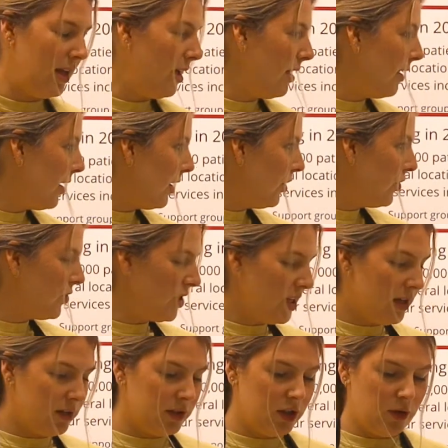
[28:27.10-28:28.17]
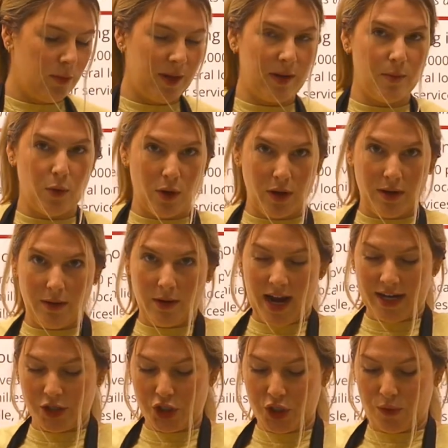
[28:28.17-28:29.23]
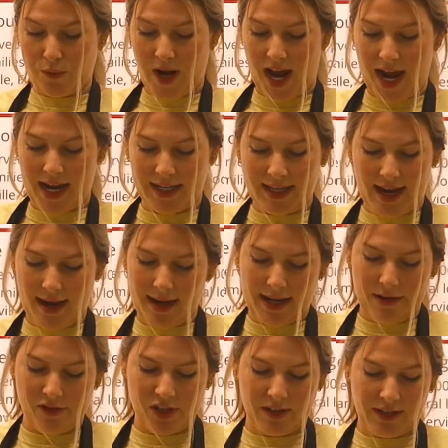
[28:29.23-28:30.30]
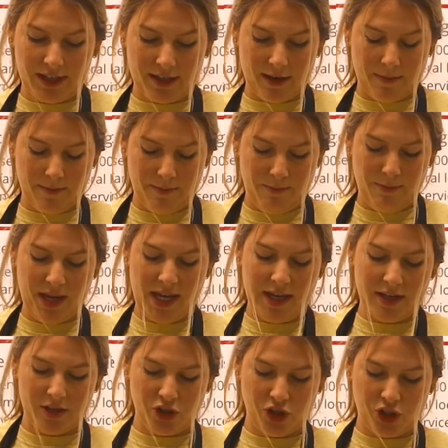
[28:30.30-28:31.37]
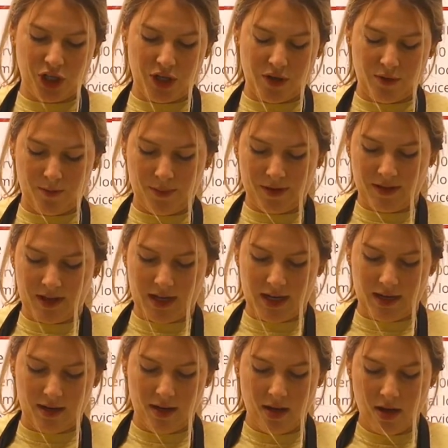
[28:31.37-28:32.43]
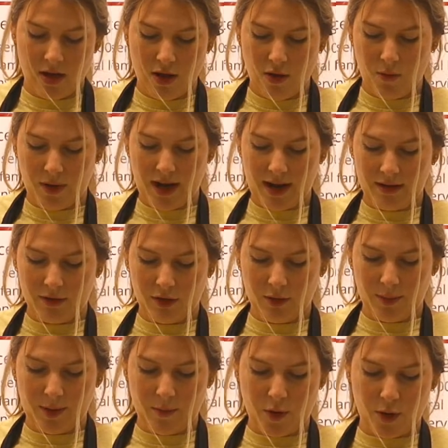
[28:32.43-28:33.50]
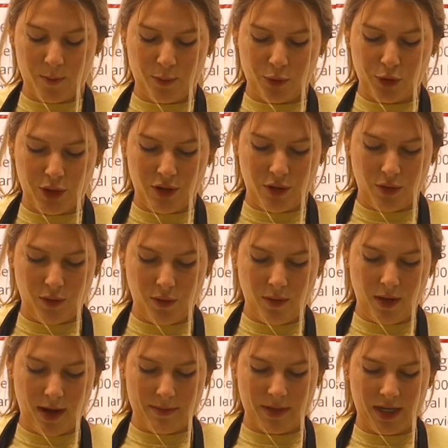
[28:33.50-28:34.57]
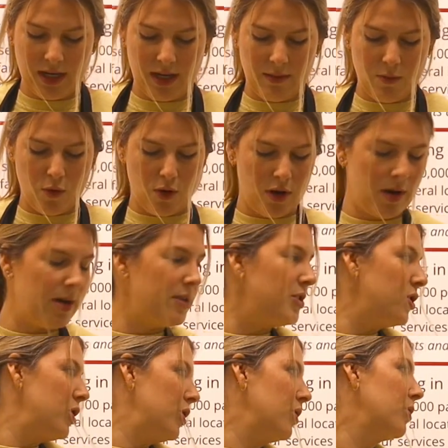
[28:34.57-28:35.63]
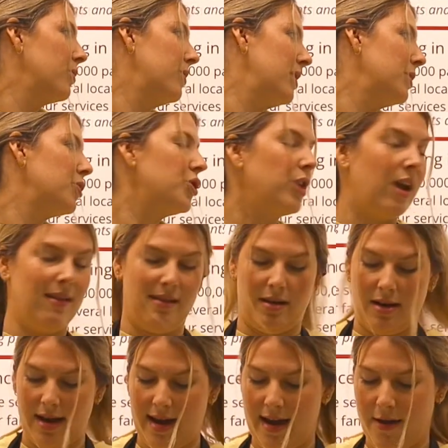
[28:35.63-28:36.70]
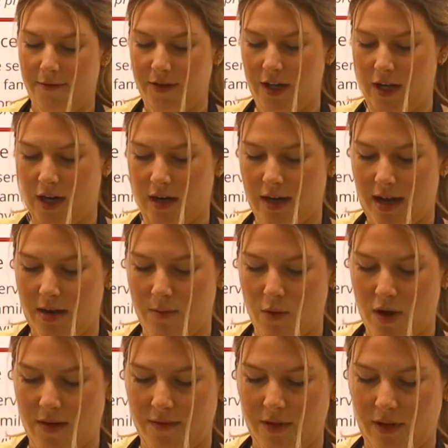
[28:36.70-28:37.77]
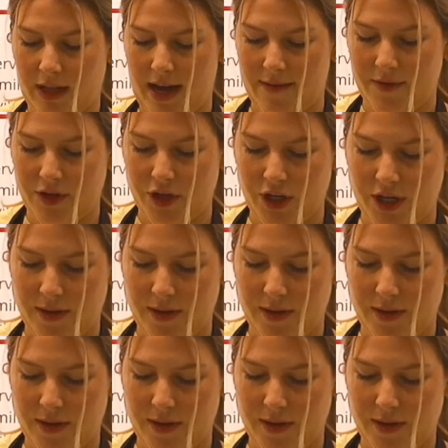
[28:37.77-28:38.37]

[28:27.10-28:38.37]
using a little bit more extra red kind of gives it like a pinkish tone, but then when I add a little bit more blue, I'm getting more into this shade that I have here, kind of more of the lavender.